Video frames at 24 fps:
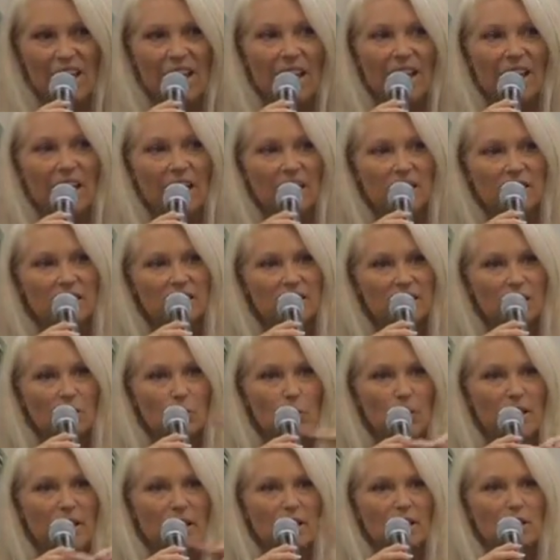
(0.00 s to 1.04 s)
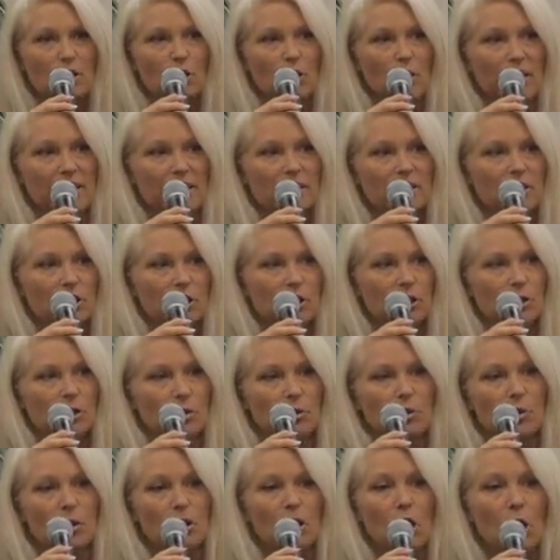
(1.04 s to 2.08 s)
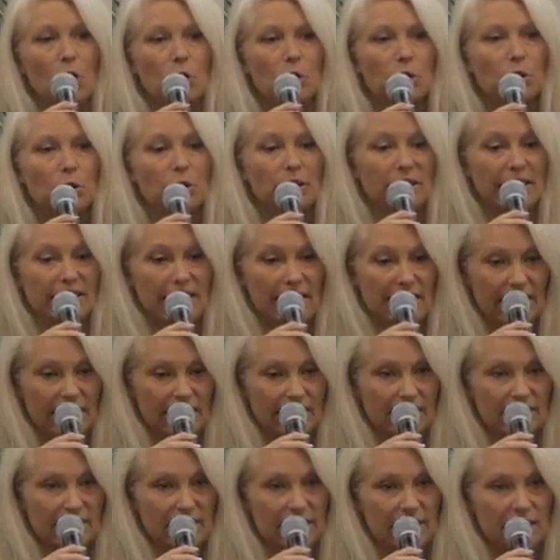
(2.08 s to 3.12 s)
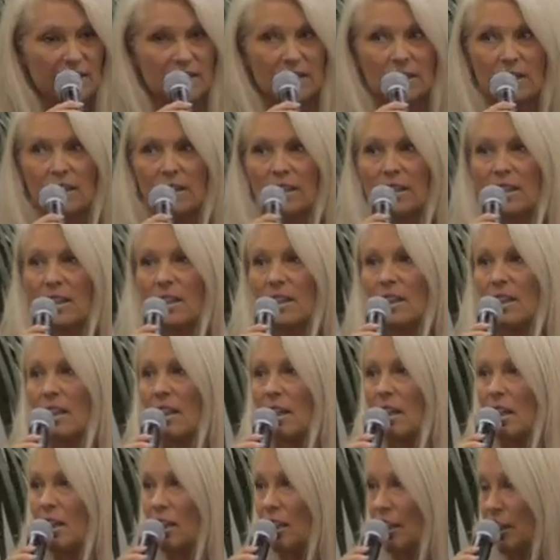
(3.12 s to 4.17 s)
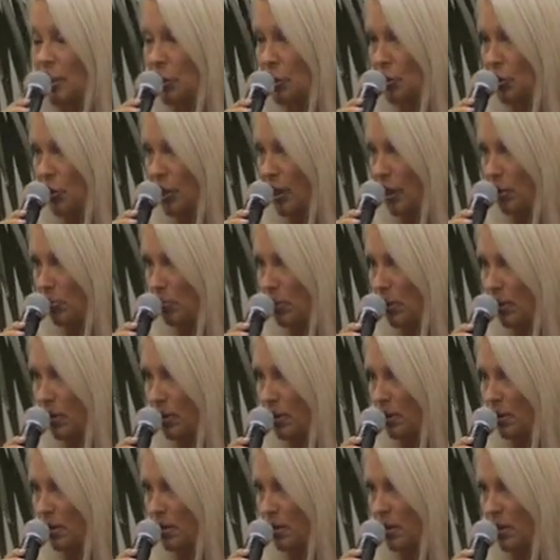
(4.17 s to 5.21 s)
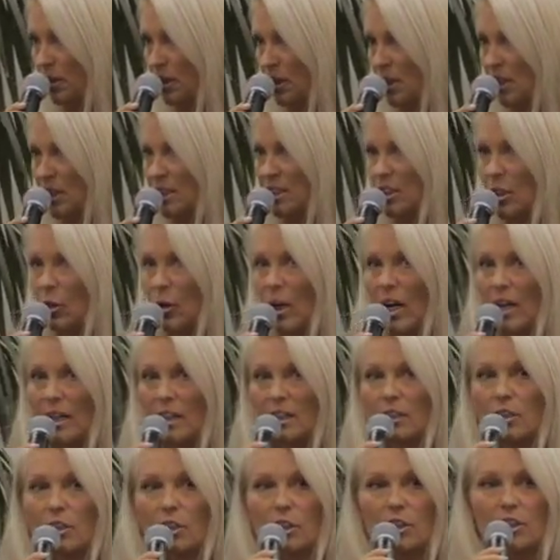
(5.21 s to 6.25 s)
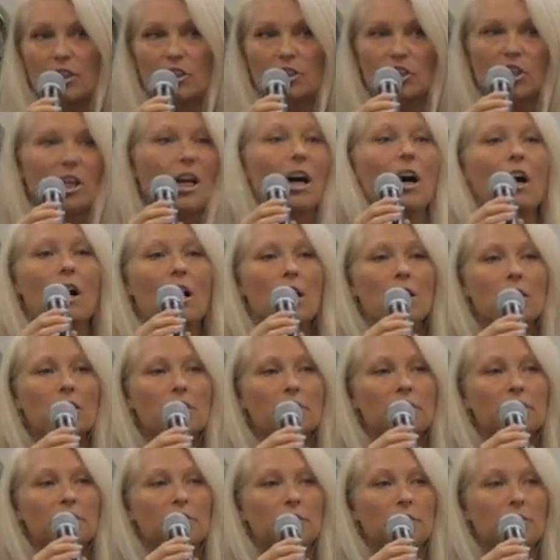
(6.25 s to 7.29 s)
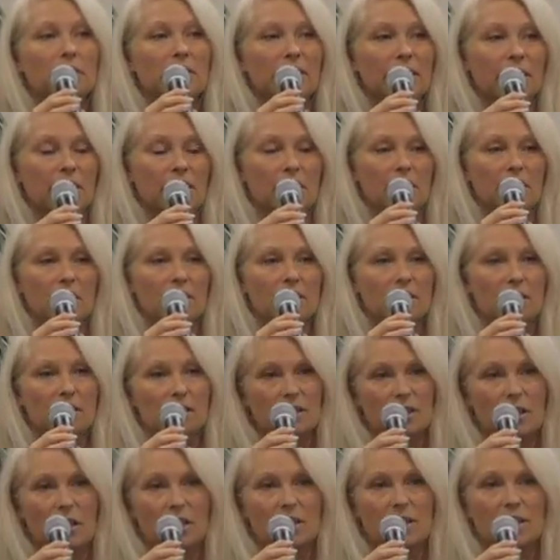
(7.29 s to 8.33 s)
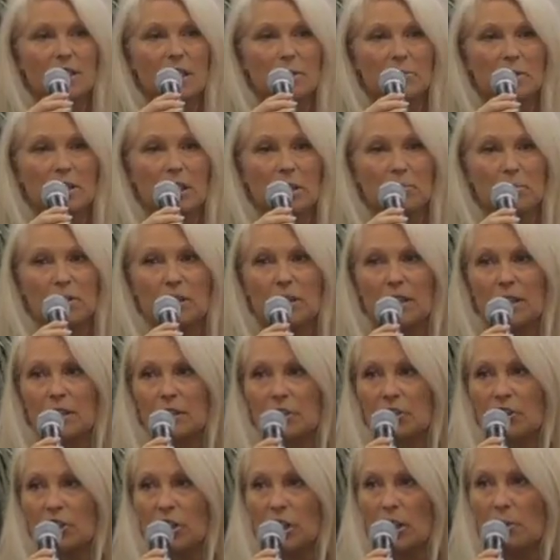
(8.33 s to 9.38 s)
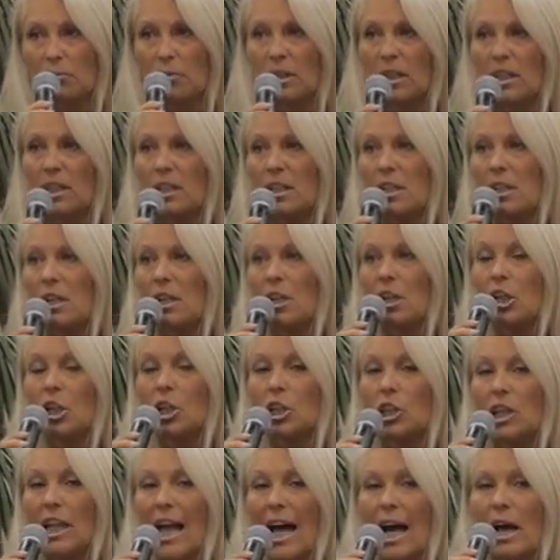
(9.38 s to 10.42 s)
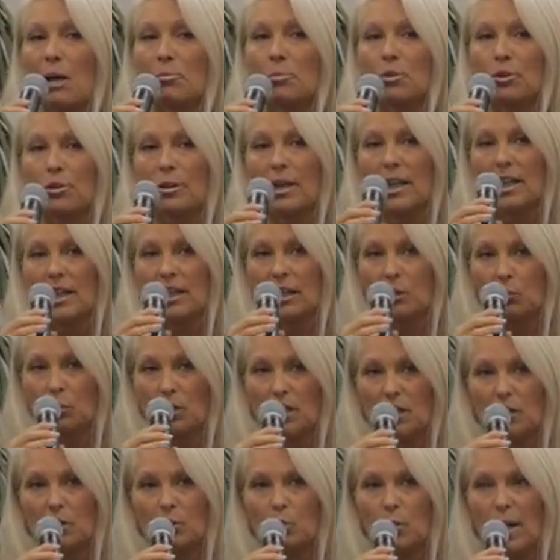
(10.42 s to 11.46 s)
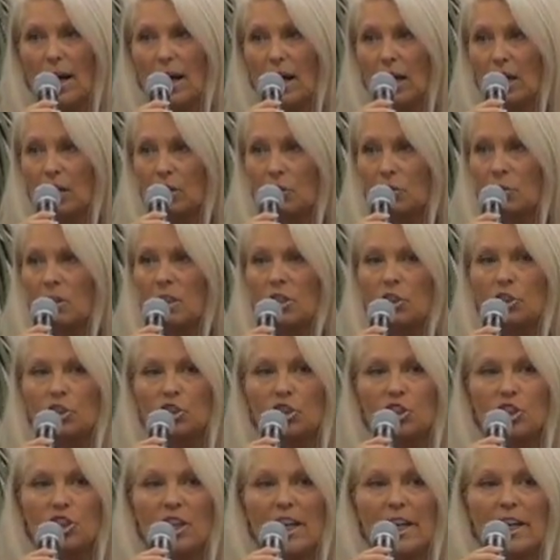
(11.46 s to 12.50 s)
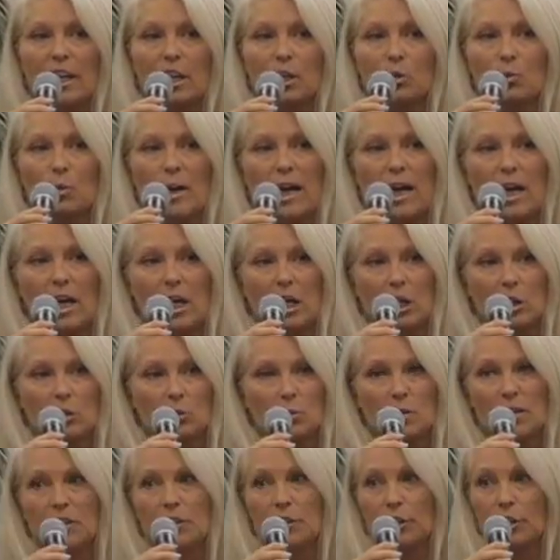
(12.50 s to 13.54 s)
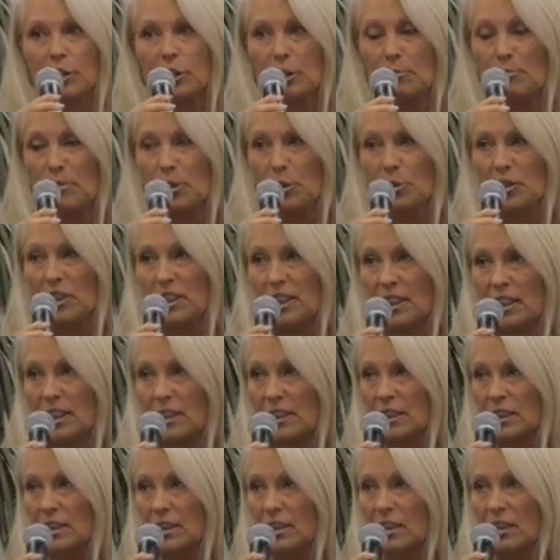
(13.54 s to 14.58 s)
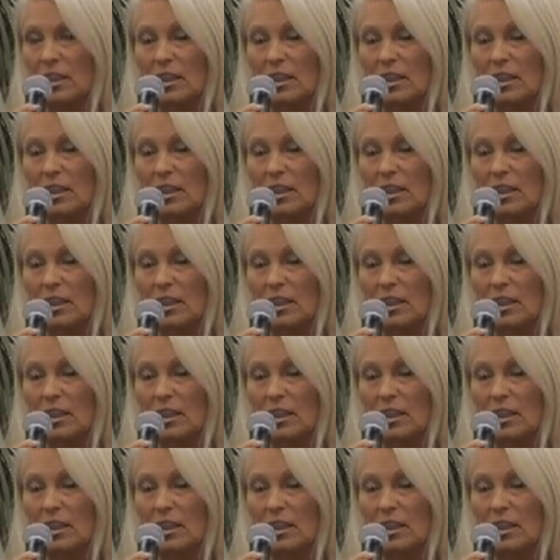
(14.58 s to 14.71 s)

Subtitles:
And we are going to co-create leadership. So I encourage all of you here to start stepping up in leadership. Collaborate with WOW. Share WOW with your communities.